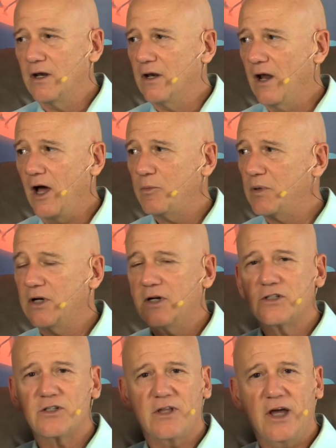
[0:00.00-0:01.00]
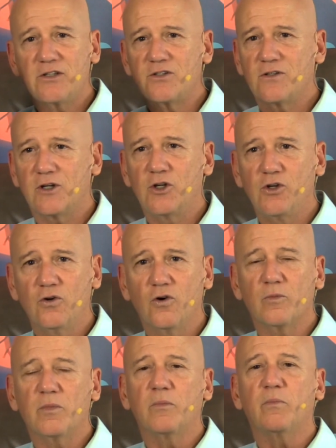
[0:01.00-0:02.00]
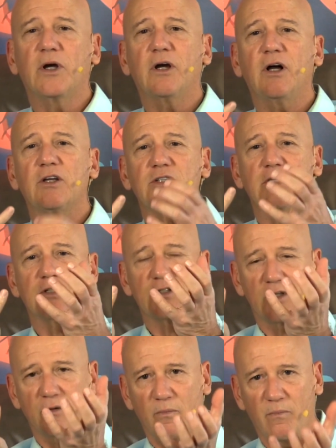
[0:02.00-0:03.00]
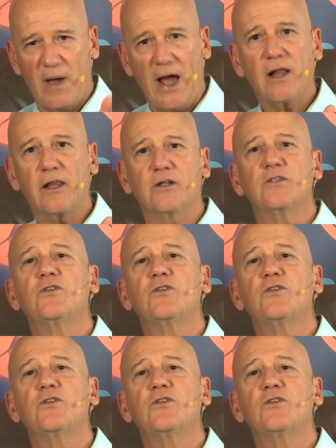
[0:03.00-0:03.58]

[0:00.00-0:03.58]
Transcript: not because that's the cure, but because it's the balance